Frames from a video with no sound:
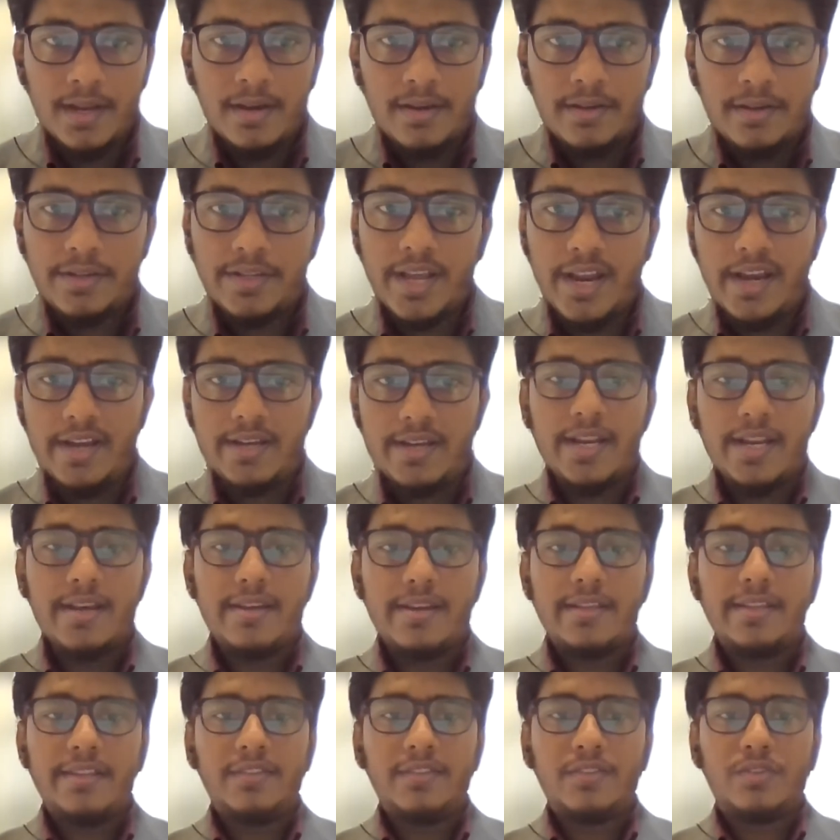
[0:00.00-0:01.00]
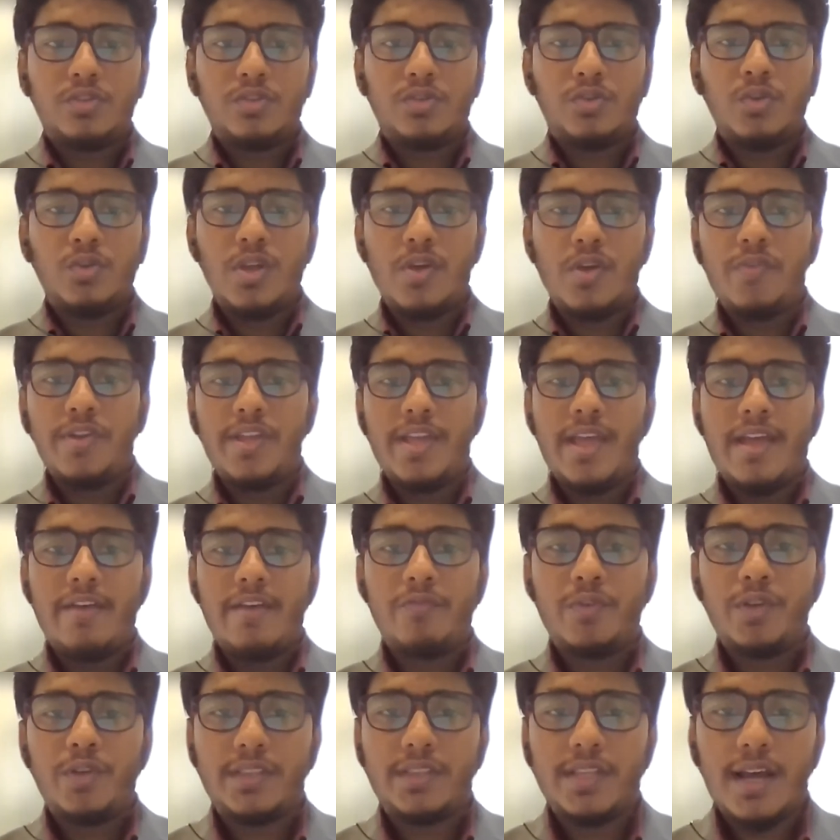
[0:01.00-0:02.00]
Dear attendees, today we have
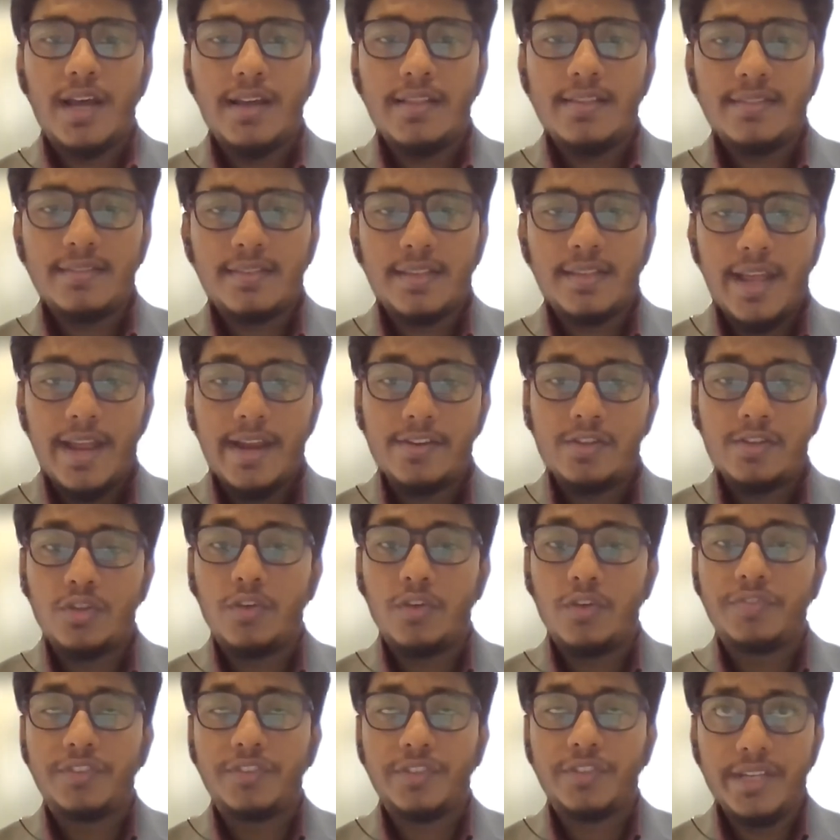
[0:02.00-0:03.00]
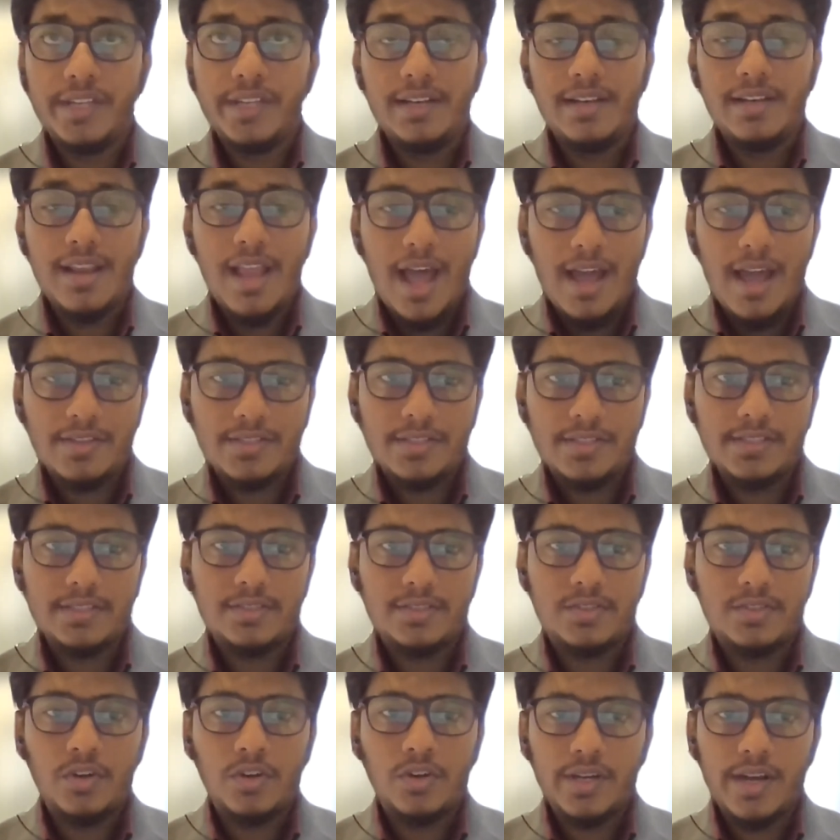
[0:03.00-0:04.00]
with us heads of three
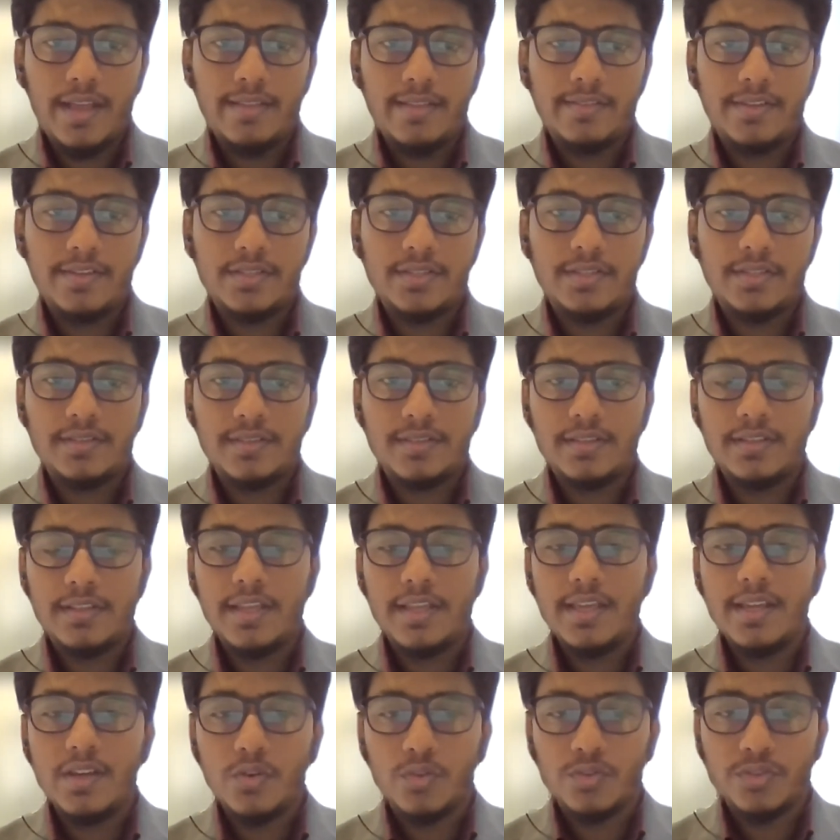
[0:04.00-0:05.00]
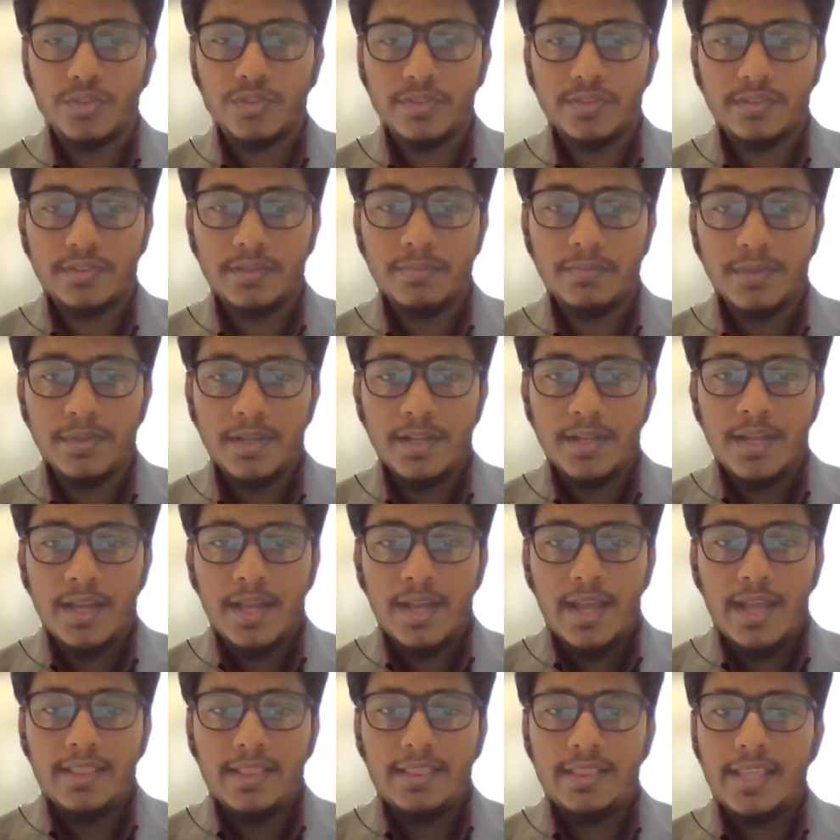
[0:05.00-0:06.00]
largest organizations in the ecosystem,
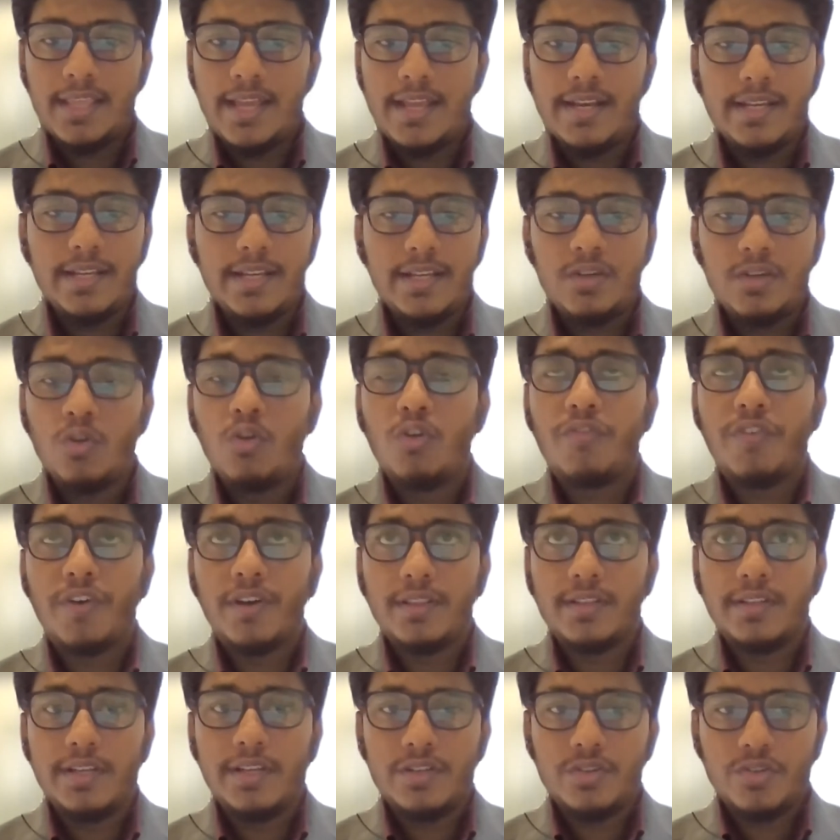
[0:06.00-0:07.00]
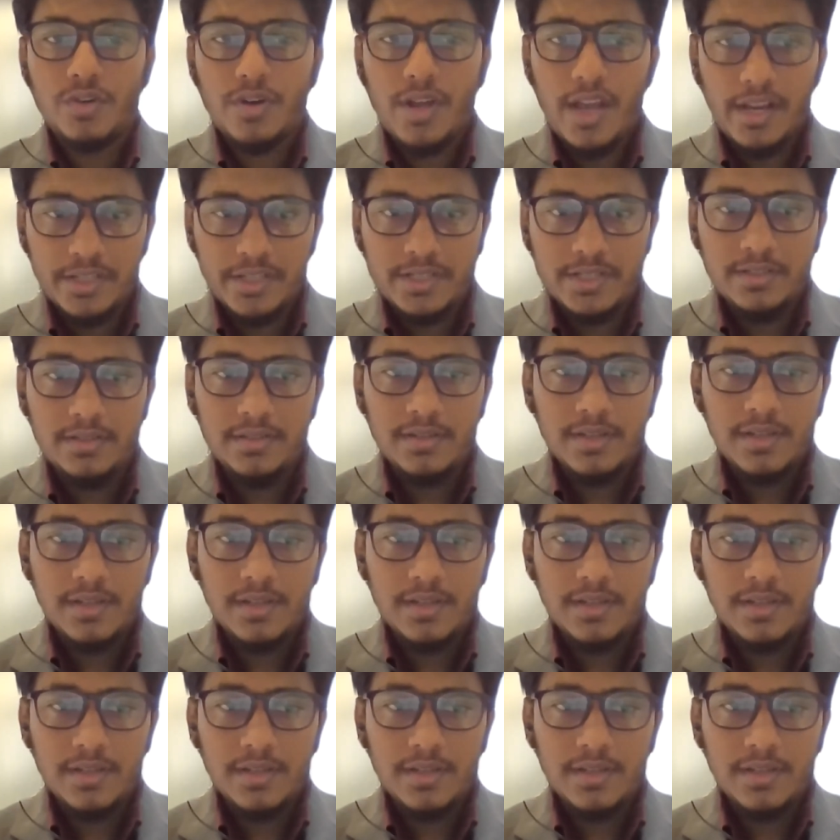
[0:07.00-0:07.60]
and they need no further introduction.